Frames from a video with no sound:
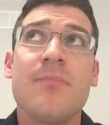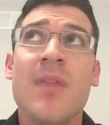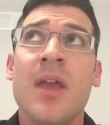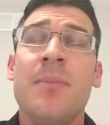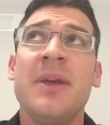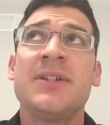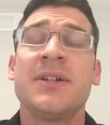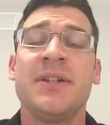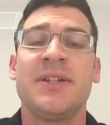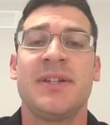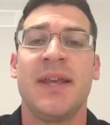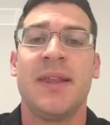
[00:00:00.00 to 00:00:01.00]
and
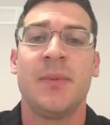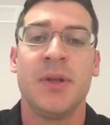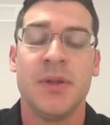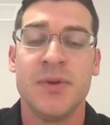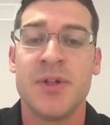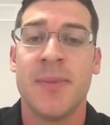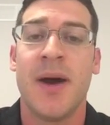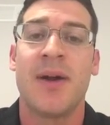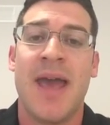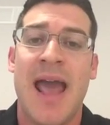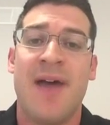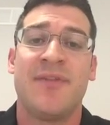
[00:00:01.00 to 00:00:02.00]
basically say that we lose about
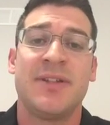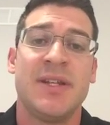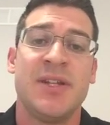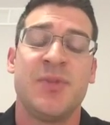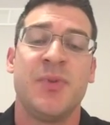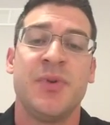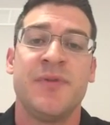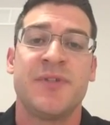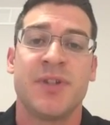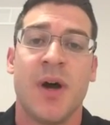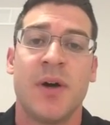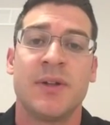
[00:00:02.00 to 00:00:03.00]
a half a teaspoon of
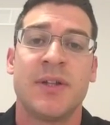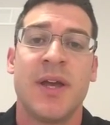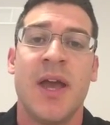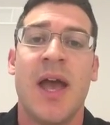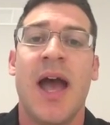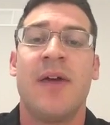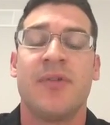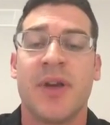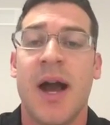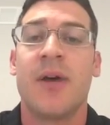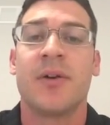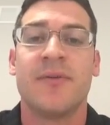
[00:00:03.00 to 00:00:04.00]
salt
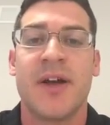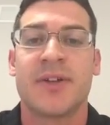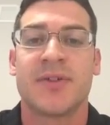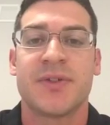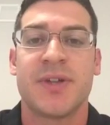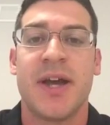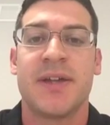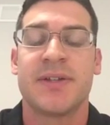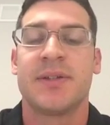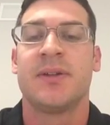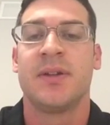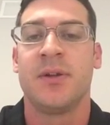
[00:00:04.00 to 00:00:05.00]
every hour of
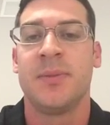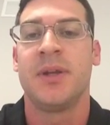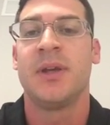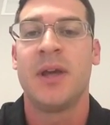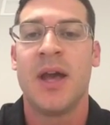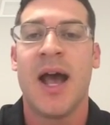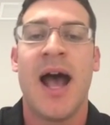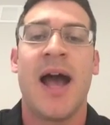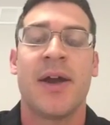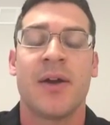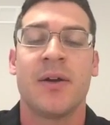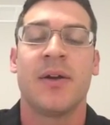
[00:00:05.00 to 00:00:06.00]
exercise. It'll be
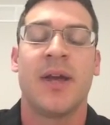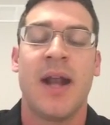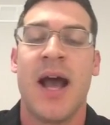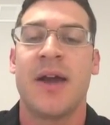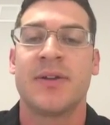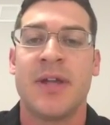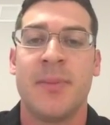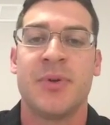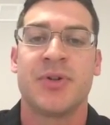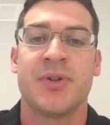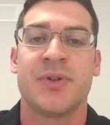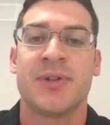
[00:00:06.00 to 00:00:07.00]
higher at higher
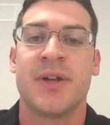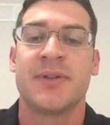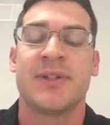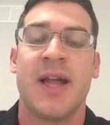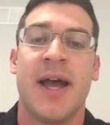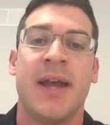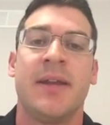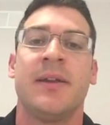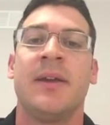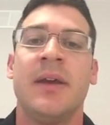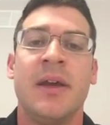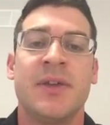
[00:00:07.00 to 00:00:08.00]
temperatures outside
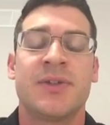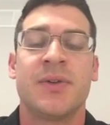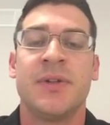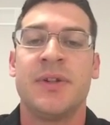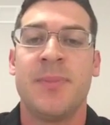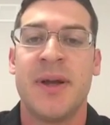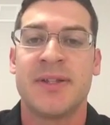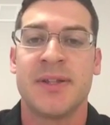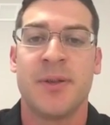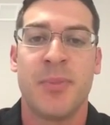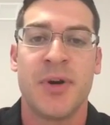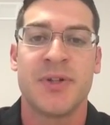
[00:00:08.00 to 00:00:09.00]
and certainly depends
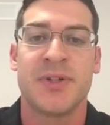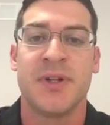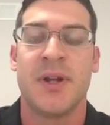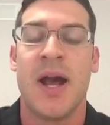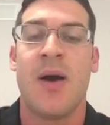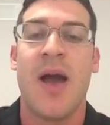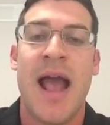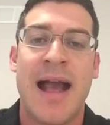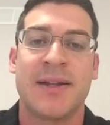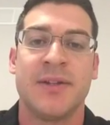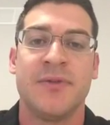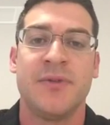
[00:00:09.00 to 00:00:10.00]
on the person and how
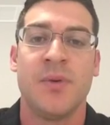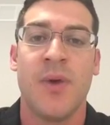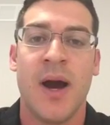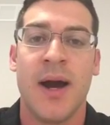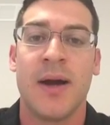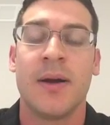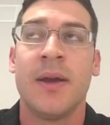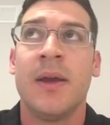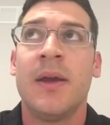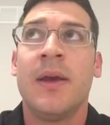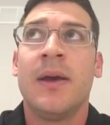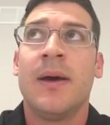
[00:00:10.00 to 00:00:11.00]
active you are
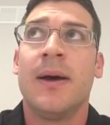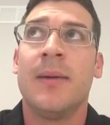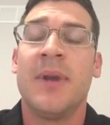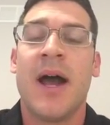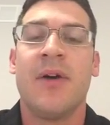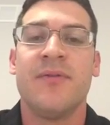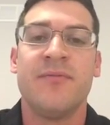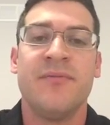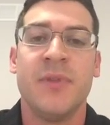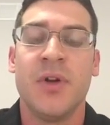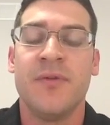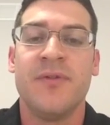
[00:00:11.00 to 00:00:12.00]
um, and how
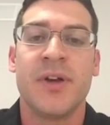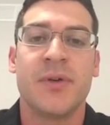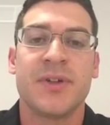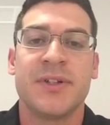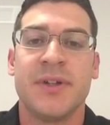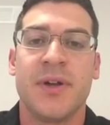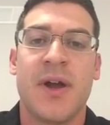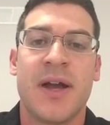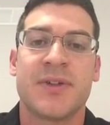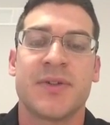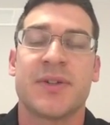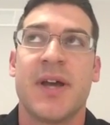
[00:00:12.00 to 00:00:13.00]
you know vigorously you're
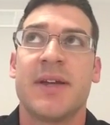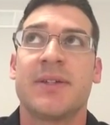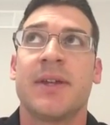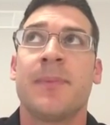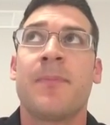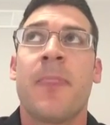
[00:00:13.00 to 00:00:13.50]
exercising.